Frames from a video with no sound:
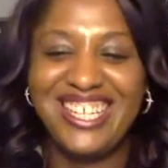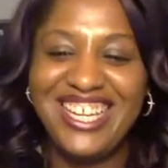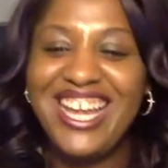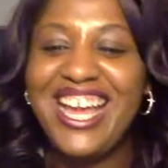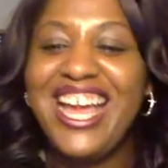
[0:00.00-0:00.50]

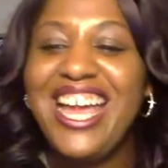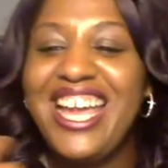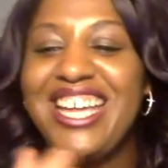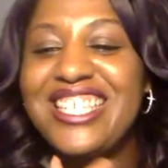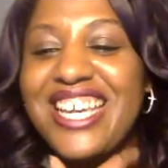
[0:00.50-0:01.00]

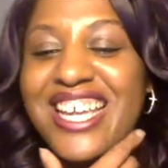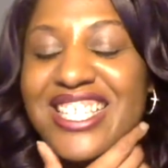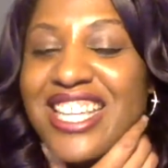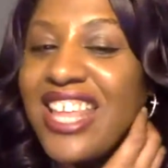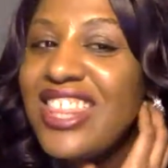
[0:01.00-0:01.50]
It does.
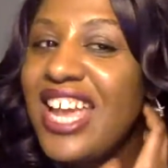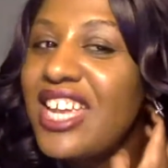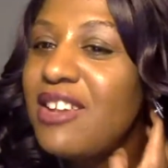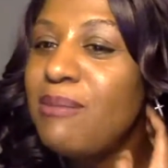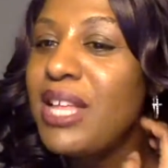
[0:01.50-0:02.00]

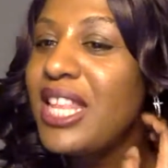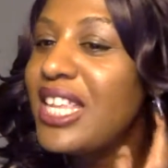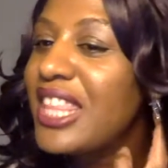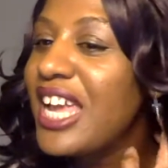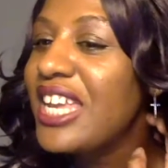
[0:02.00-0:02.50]
Thank you,
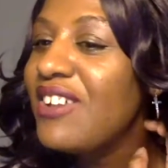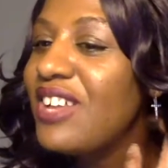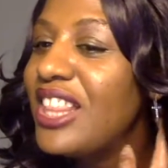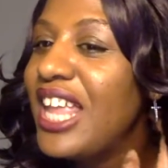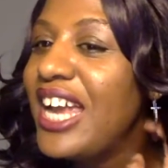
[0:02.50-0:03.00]
Millie. Thank you,
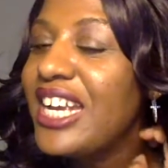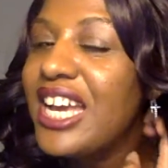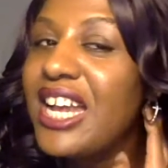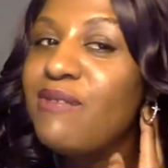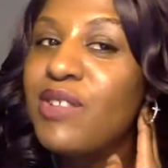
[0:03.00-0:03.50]

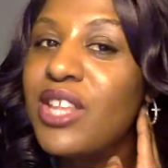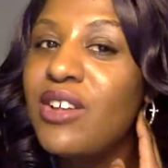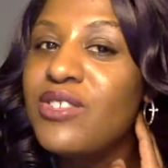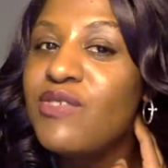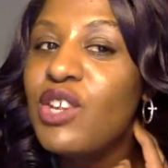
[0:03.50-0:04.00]
Helena. And for
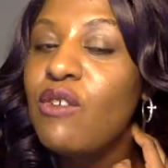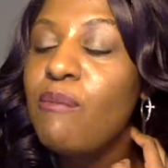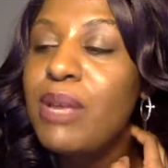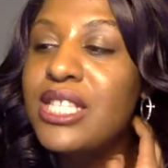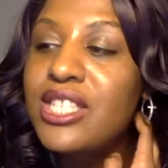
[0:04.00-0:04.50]
those of you who
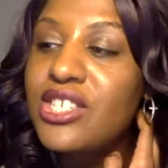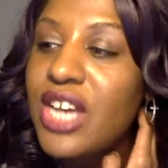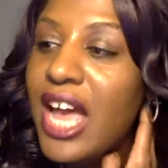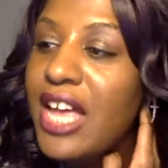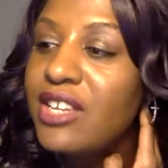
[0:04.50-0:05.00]
missed the
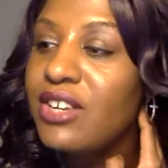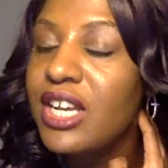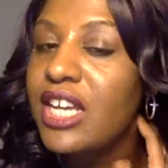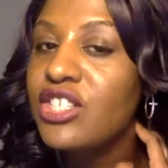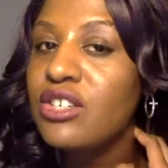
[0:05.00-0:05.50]
chat, you can
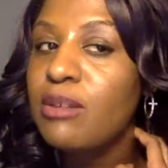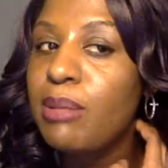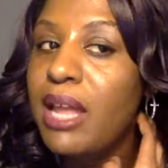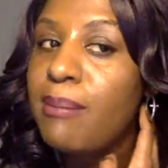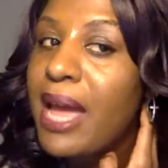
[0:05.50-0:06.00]
catch them on
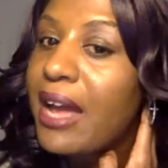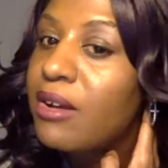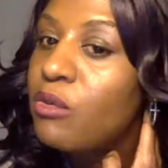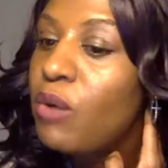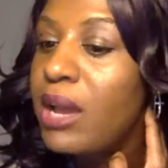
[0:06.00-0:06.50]
playback
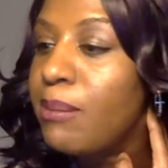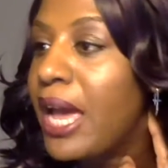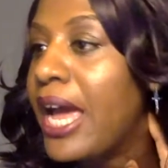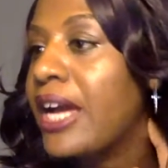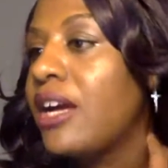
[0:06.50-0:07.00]
way
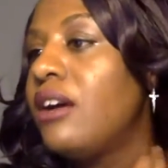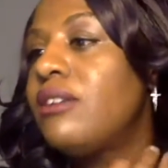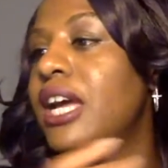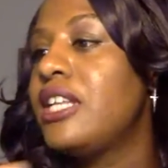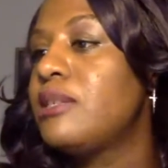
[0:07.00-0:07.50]
back.
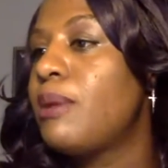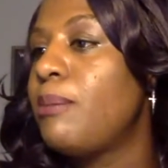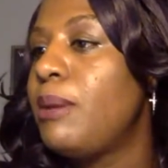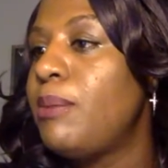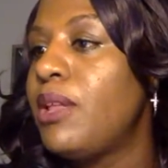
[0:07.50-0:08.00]
Okay, to my
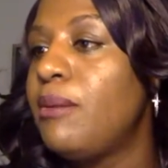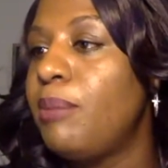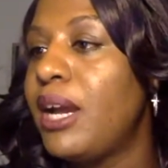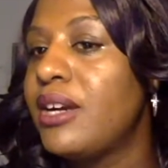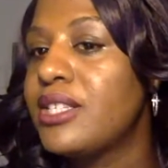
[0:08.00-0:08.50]
people on
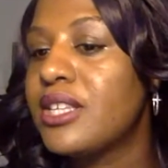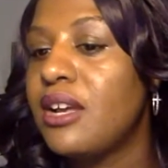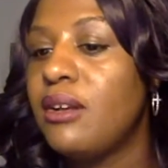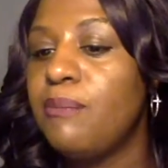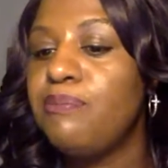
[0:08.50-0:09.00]

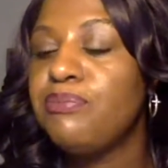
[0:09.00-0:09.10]
Periscope.